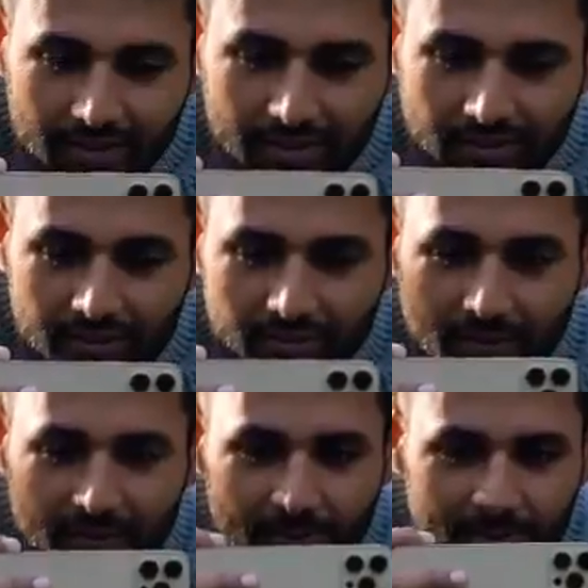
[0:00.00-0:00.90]
This is a
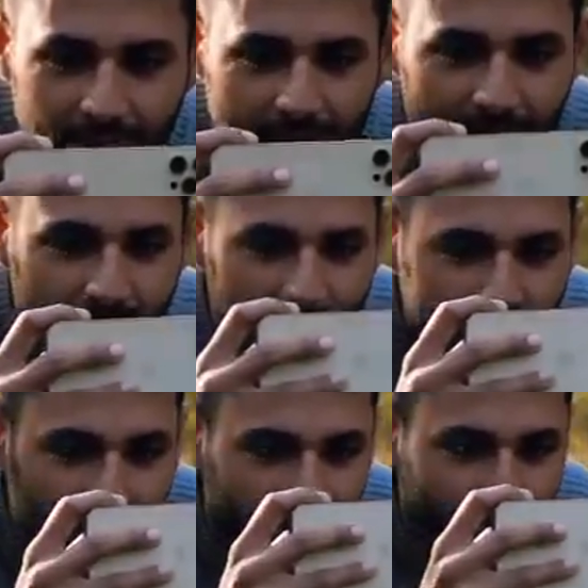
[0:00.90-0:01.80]
phone that can
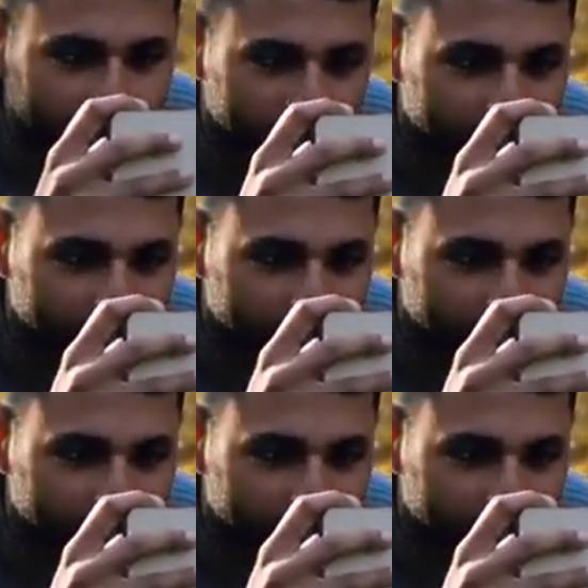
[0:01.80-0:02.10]
do more.